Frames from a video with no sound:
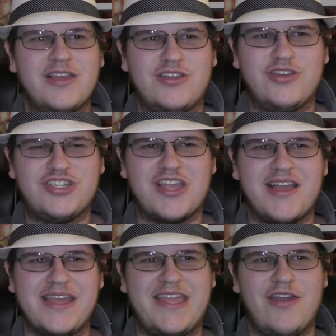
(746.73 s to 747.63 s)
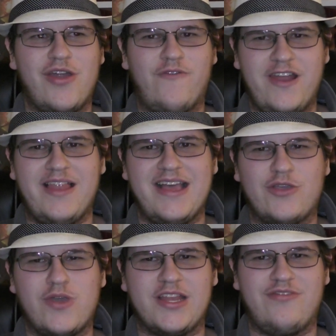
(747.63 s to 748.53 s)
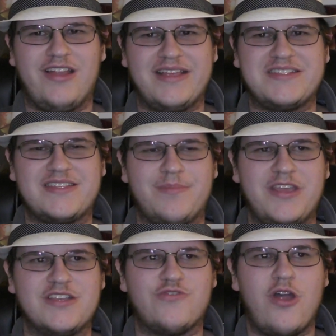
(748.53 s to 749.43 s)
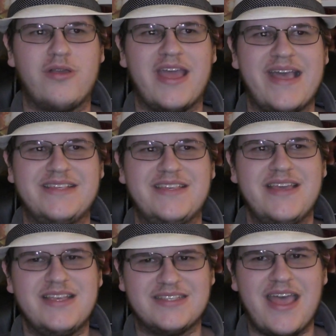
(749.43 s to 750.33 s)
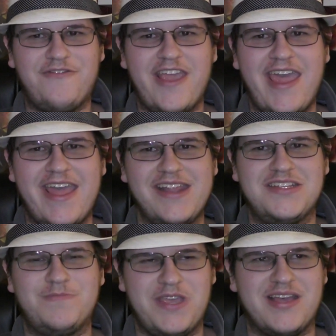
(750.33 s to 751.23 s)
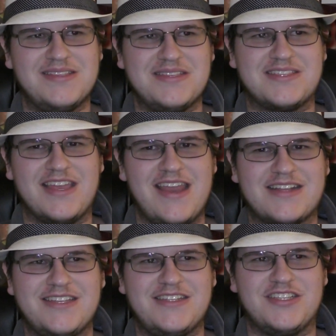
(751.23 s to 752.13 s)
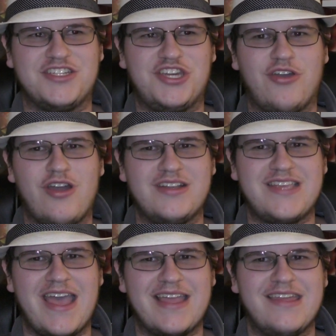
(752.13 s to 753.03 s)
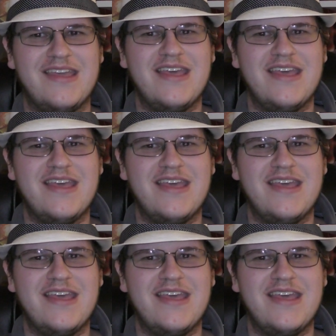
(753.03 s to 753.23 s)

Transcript: Yoshikage Kira quickly realizes something is wrong, as his left hand, because it's connected to sheer heart attack,